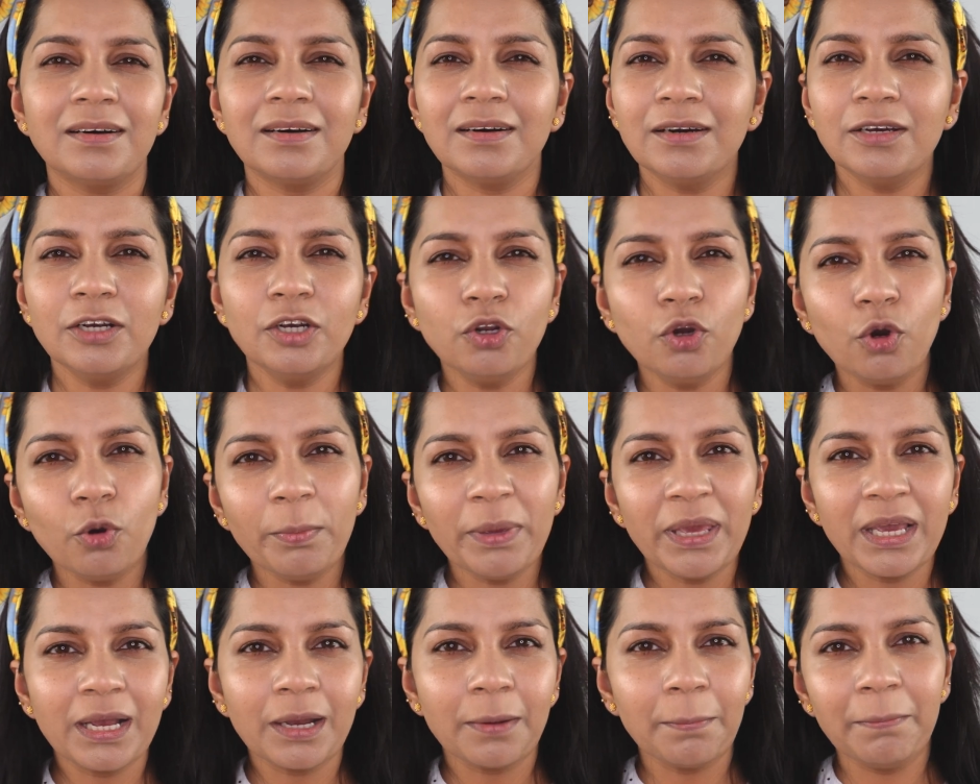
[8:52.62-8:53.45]
a no
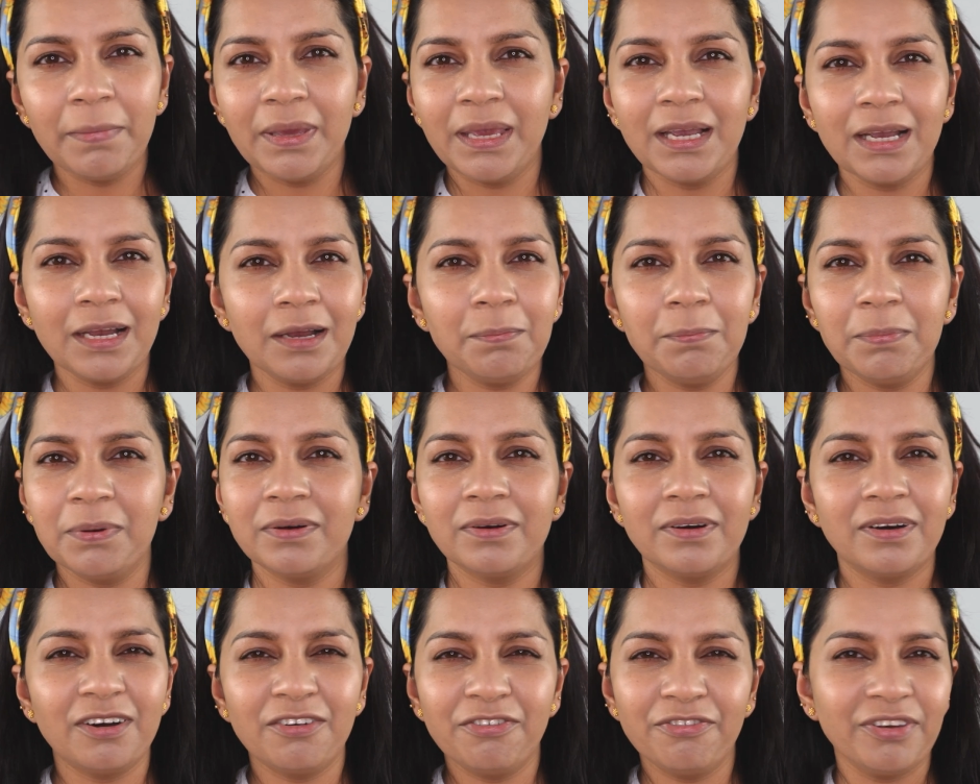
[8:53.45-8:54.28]
makeup,
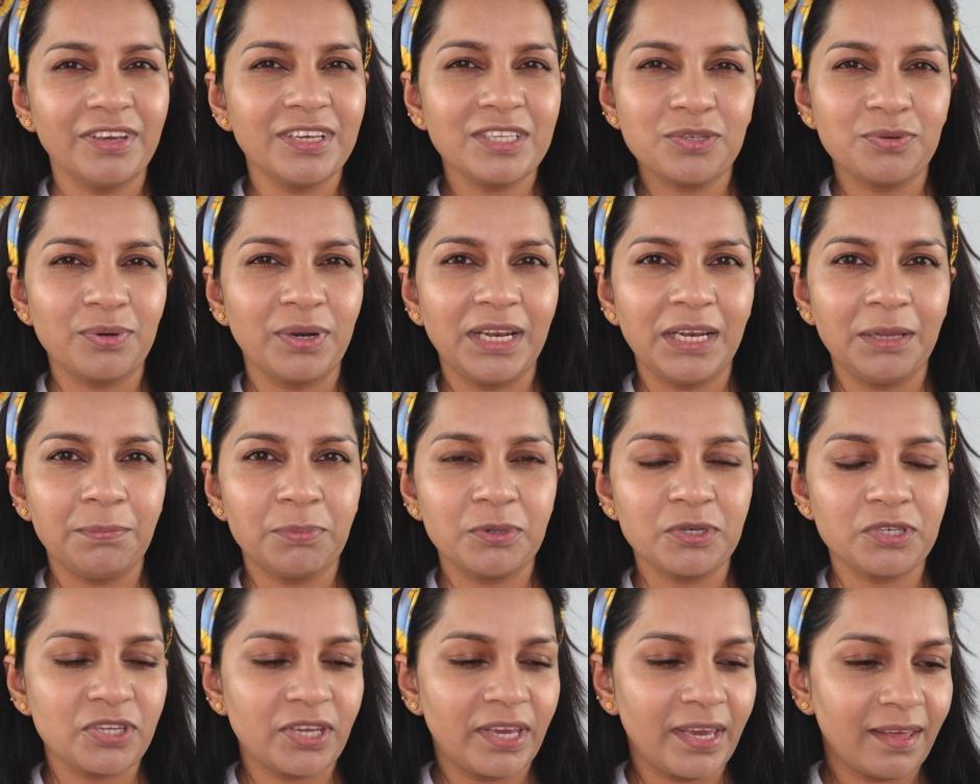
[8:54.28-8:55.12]
a face really
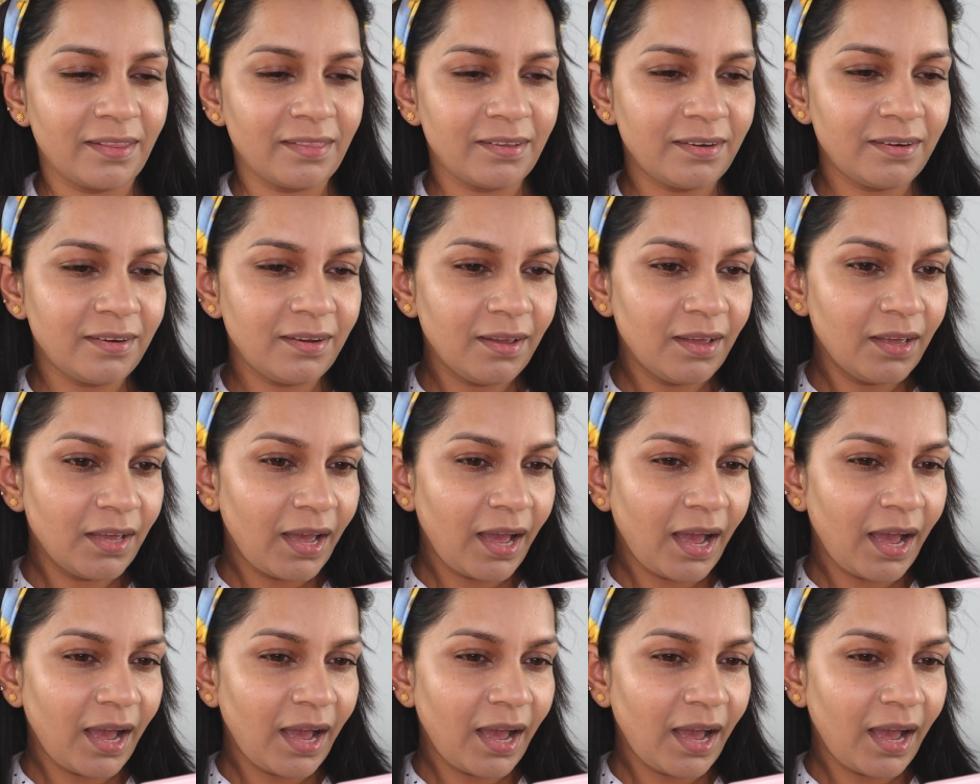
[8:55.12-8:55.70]
put together.